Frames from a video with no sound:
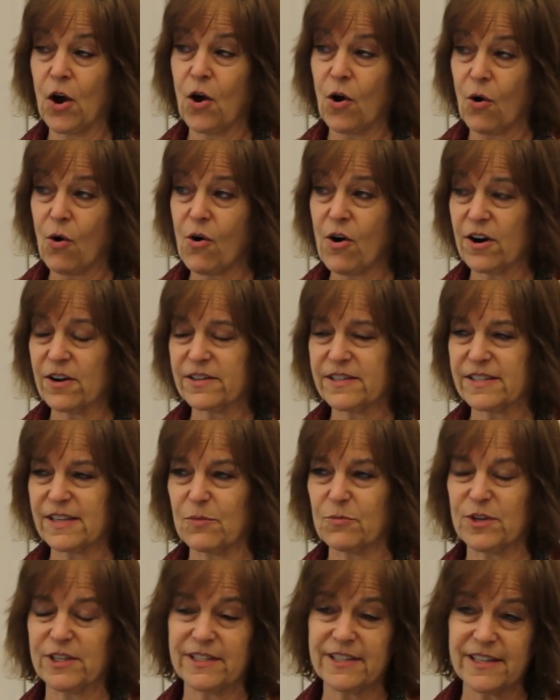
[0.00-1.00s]
Or
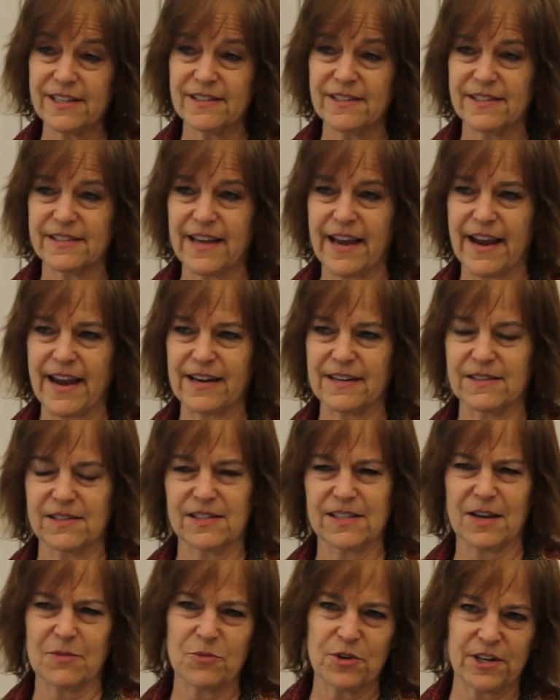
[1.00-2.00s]
someone did say it and
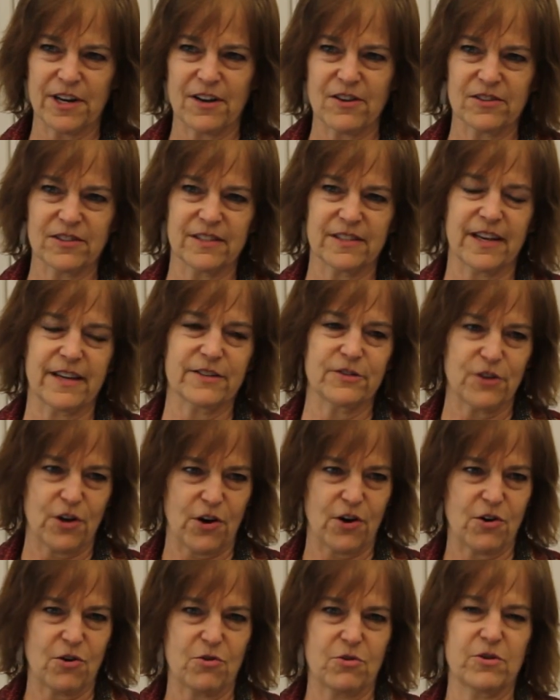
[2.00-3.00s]
someone else said
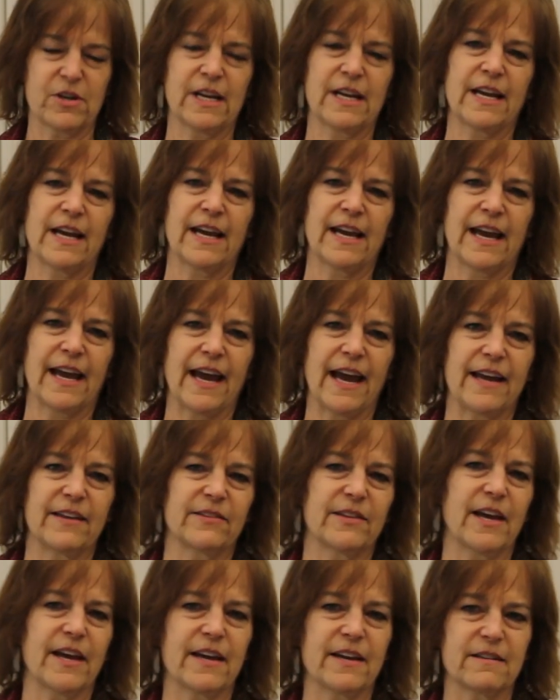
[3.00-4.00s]
no,
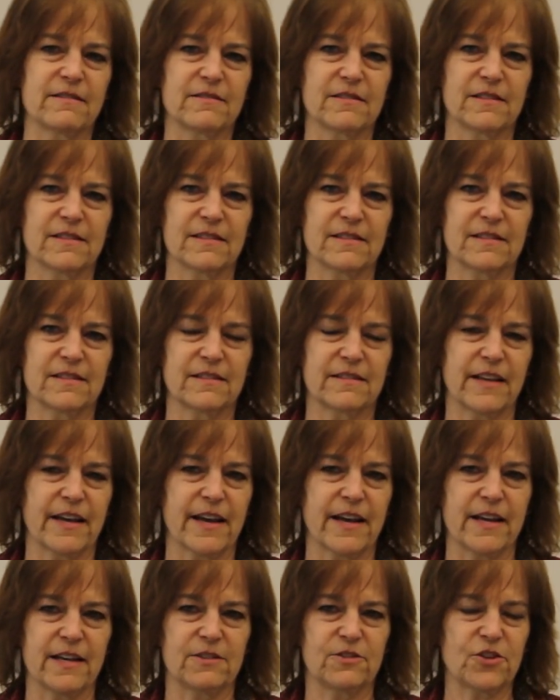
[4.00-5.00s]
and then
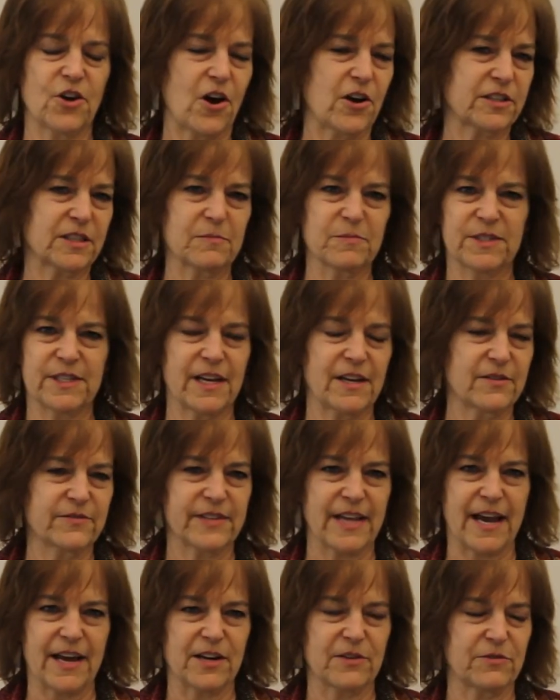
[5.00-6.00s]
they talked
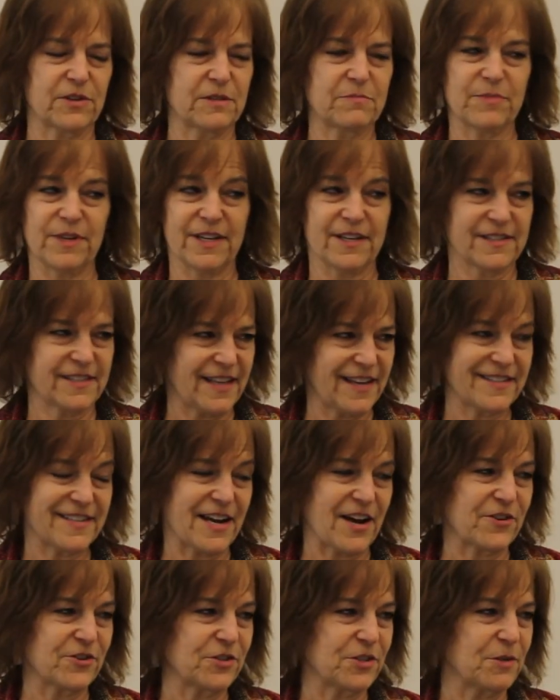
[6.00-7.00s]
themselves out of it because they
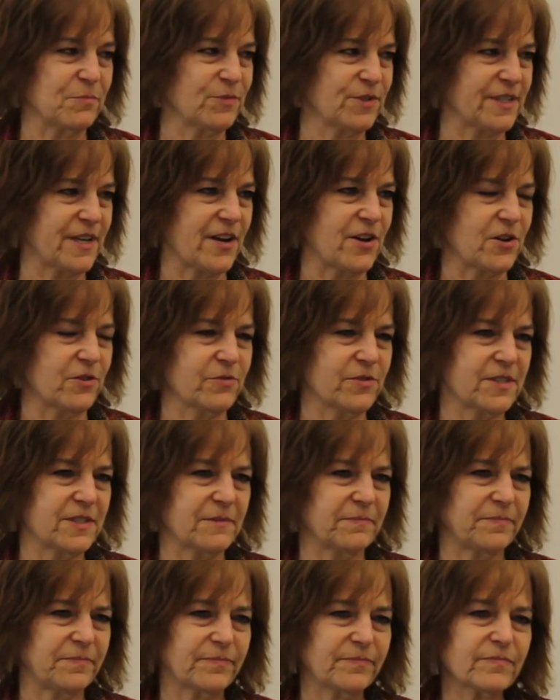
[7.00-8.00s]
doubted
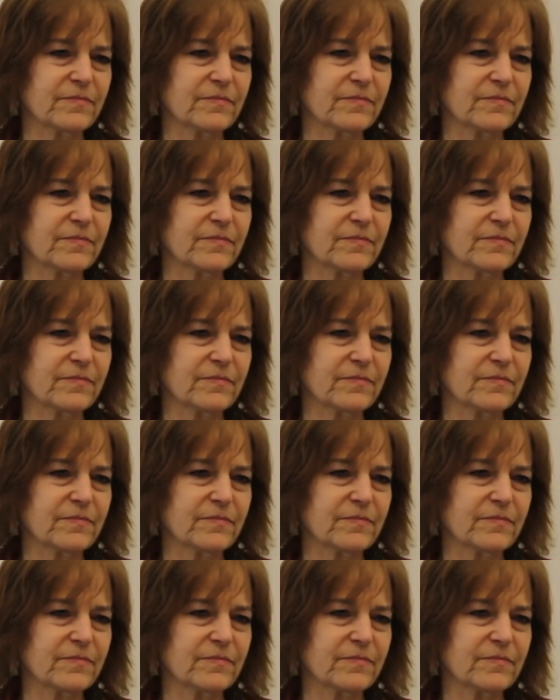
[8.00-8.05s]
themselves.